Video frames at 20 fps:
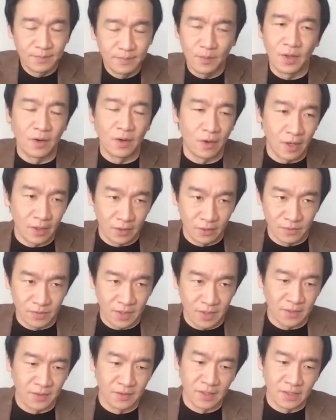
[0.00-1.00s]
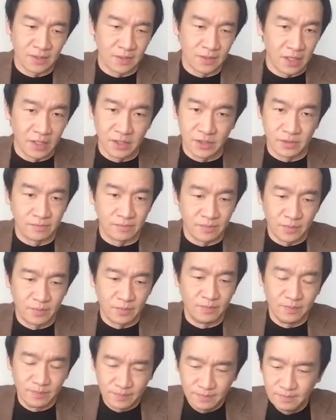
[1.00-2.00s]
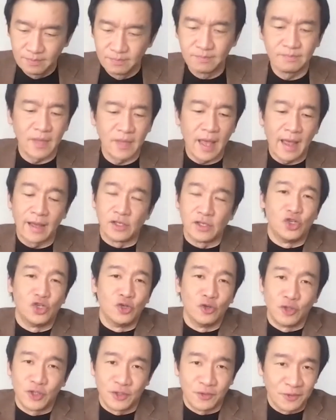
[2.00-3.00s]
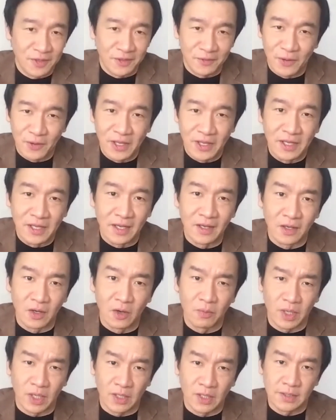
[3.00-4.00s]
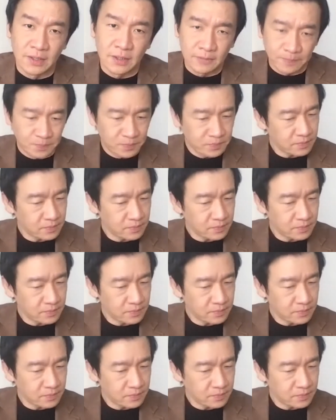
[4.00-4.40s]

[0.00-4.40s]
you know, I don't think you need to kind of add juice to it really, you know, because